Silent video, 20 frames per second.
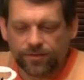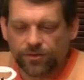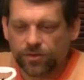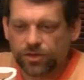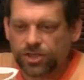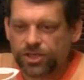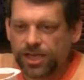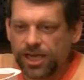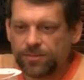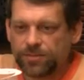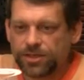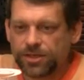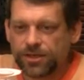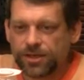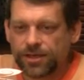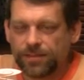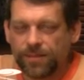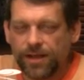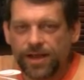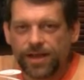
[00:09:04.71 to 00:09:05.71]
different shapes
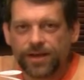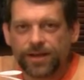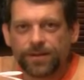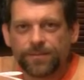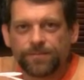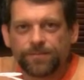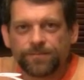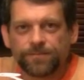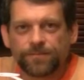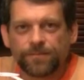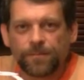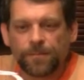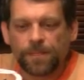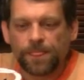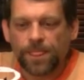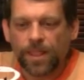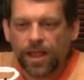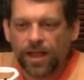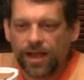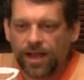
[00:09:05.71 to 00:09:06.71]
you can make,
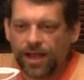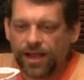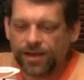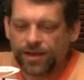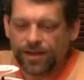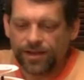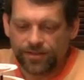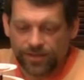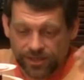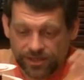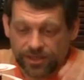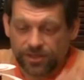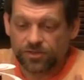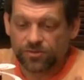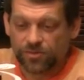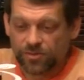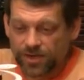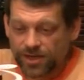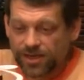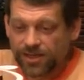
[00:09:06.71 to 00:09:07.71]
and this
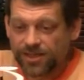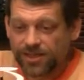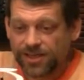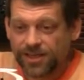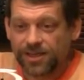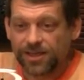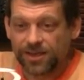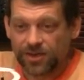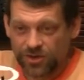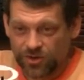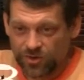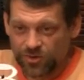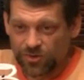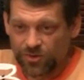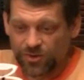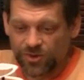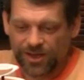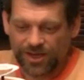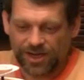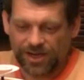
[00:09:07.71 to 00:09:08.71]
is really
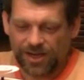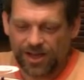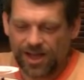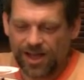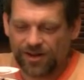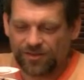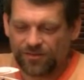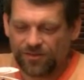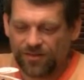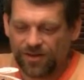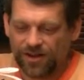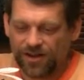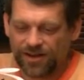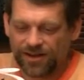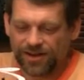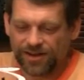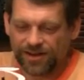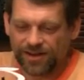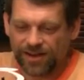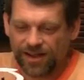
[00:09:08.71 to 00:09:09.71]
cool and a lot of
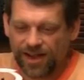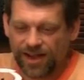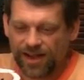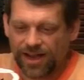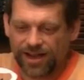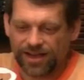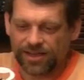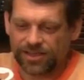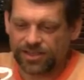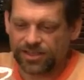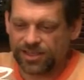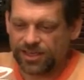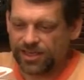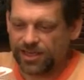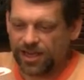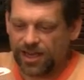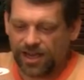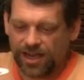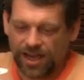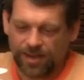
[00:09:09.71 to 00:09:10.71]
fun. I, I can
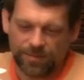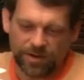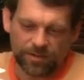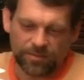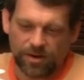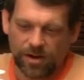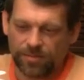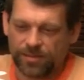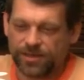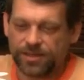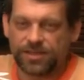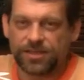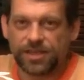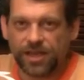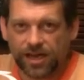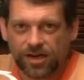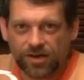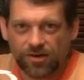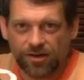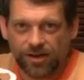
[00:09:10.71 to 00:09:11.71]
see I, am going to probably
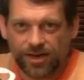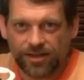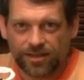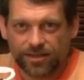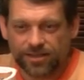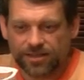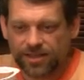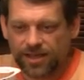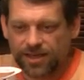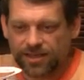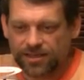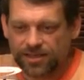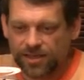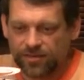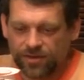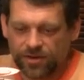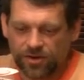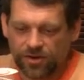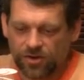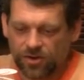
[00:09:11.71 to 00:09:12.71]
decorate this
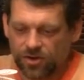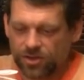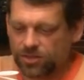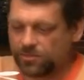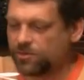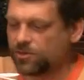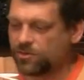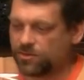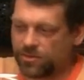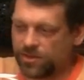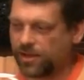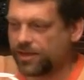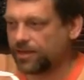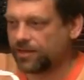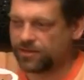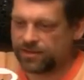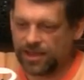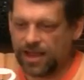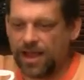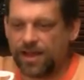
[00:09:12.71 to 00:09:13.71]
Thanksgiving or Christmas with
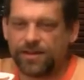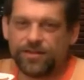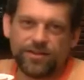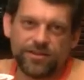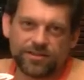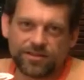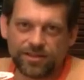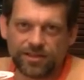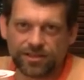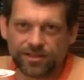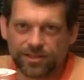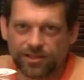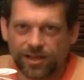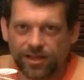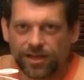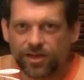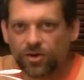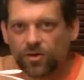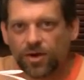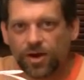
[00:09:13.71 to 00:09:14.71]
like 10 of these things
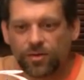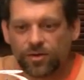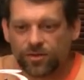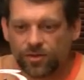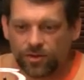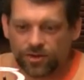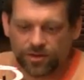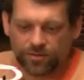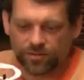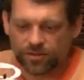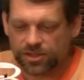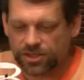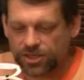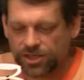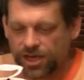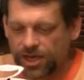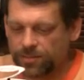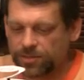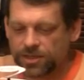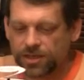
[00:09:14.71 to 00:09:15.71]
laying around with all different
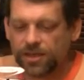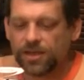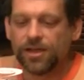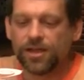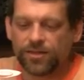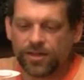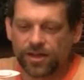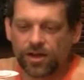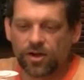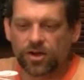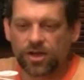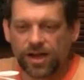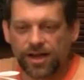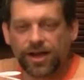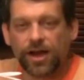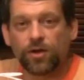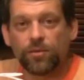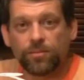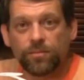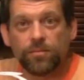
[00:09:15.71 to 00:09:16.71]
shapes that I'll
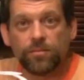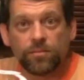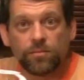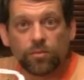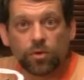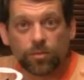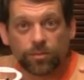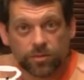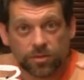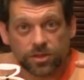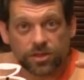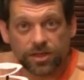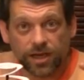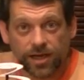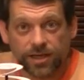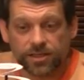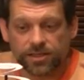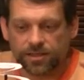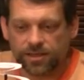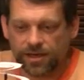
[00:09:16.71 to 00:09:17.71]
cut out more
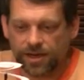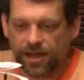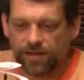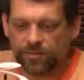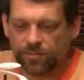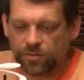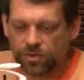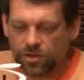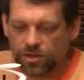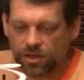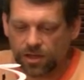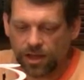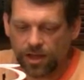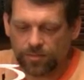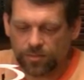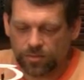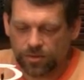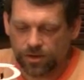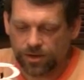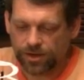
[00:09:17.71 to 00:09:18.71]
precisely and have them look a
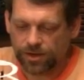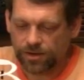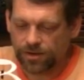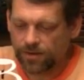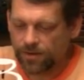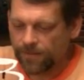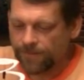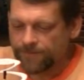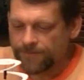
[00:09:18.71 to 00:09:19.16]
lot prettier.